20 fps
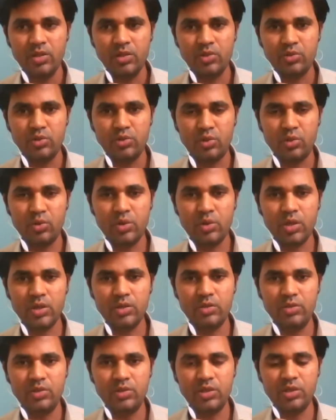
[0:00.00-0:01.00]
So
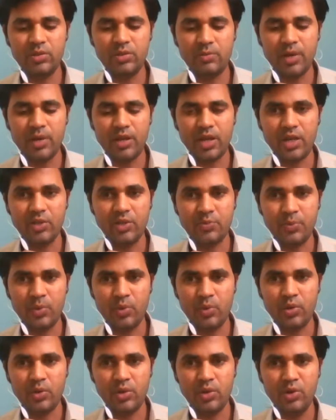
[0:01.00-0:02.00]
the
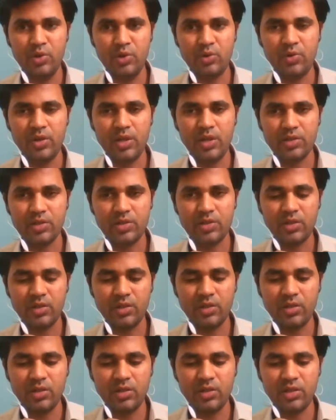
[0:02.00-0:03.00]
megaspore nucleus,
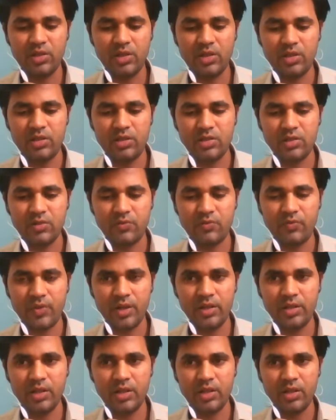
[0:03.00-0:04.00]
it is
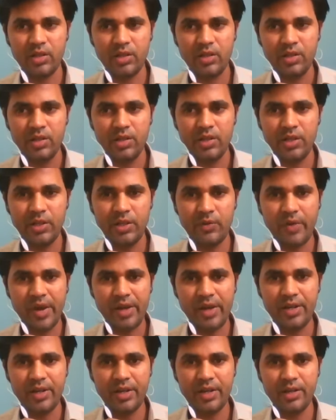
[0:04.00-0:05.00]
further
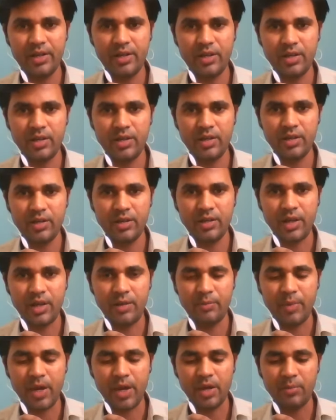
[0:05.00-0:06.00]
divided, and
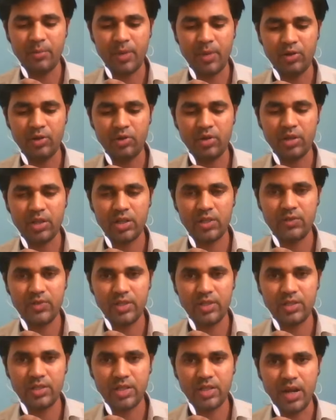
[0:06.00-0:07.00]
mitotic
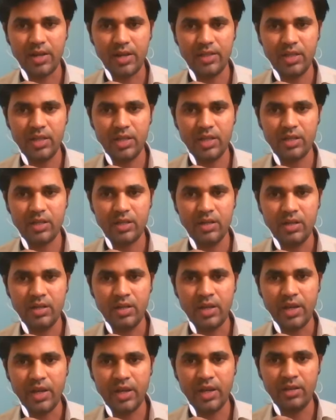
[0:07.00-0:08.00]
divisions are there,
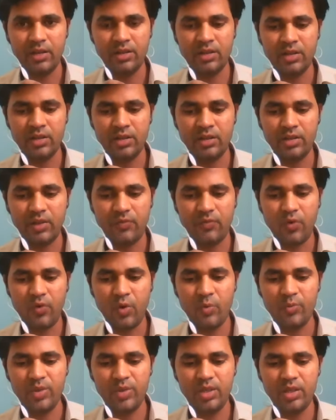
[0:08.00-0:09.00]
and they
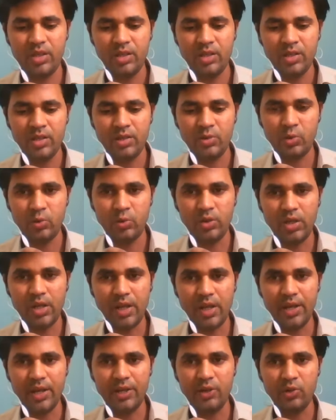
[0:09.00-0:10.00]
form the total
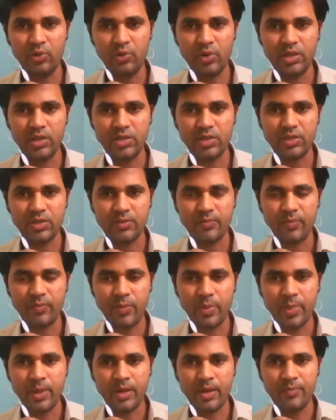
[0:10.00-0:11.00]
eight nucleus
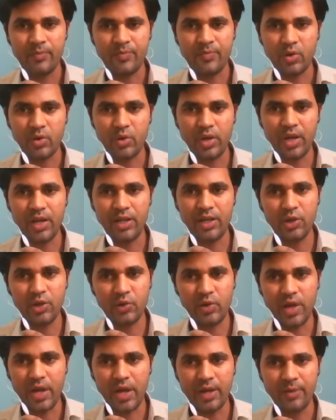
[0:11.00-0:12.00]
or eight
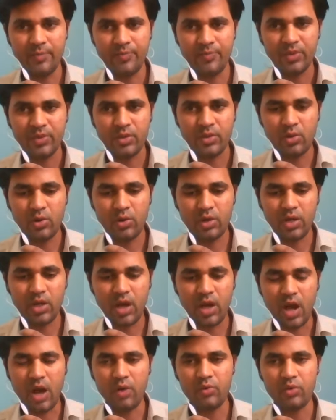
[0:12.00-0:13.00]
nuclei. Okay,
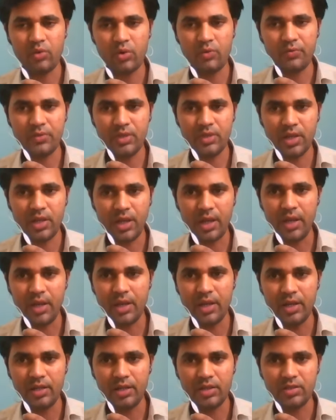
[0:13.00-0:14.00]
out of the
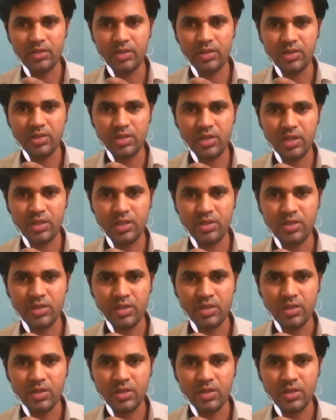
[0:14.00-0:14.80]
eight, the six